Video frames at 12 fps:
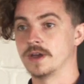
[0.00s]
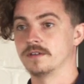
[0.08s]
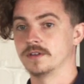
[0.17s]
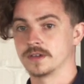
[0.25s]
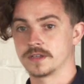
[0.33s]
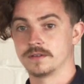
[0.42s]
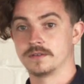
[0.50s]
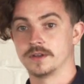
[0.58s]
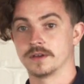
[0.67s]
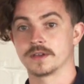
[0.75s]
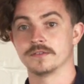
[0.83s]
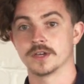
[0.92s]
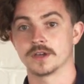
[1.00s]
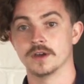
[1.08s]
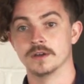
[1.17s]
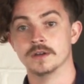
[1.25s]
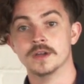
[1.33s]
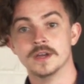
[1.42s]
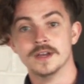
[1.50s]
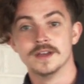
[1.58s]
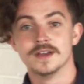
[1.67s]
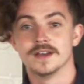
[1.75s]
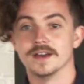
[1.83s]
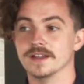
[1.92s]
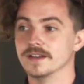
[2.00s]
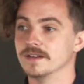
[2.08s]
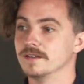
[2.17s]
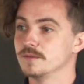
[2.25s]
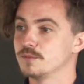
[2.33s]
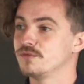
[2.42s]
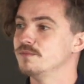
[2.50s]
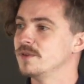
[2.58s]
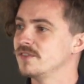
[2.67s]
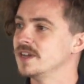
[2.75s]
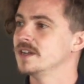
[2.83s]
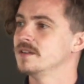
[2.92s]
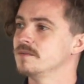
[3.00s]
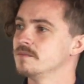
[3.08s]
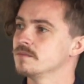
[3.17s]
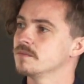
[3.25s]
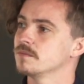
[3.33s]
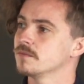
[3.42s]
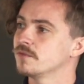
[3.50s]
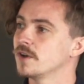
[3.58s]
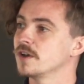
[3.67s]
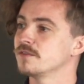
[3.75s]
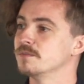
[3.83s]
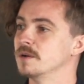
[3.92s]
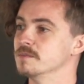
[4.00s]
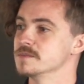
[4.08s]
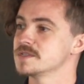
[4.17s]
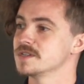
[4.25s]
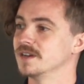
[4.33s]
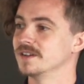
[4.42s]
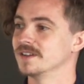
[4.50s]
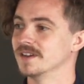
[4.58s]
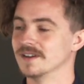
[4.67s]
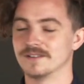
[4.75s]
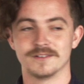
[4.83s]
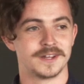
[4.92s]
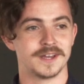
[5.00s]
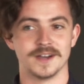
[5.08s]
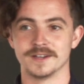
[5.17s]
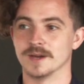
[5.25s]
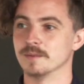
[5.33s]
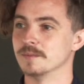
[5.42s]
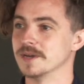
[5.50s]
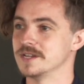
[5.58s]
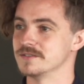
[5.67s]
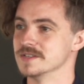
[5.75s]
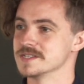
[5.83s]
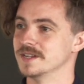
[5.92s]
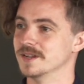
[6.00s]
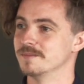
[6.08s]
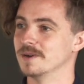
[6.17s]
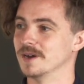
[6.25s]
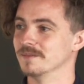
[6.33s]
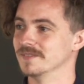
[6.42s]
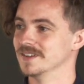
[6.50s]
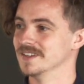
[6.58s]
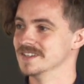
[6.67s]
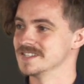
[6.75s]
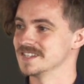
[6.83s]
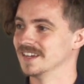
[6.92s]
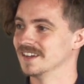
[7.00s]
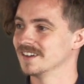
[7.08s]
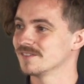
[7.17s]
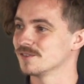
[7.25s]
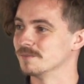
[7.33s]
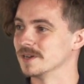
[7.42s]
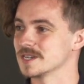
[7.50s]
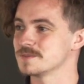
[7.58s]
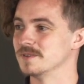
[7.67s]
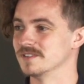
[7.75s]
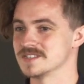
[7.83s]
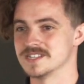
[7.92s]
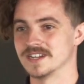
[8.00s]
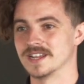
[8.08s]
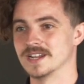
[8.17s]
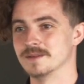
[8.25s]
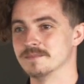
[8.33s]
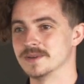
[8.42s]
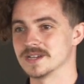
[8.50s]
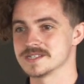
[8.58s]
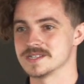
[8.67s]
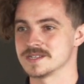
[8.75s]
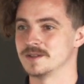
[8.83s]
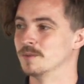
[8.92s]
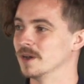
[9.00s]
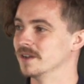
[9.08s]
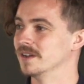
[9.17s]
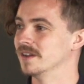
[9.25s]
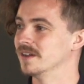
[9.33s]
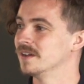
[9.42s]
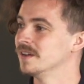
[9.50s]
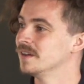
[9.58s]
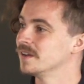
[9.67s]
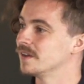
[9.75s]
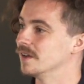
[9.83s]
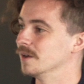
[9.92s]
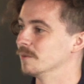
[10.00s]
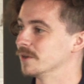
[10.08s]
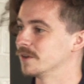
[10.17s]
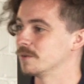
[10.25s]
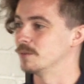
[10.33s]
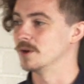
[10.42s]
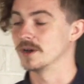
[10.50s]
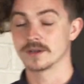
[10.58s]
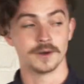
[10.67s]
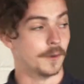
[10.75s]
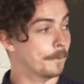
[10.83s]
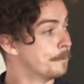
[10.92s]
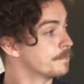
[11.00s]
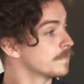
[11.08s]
area, give, you know, give it a go. And within five months, I'd uh, already eyed up the major incident department as uh, from my experiences at the Olympics as the one that, that I wanted to work on.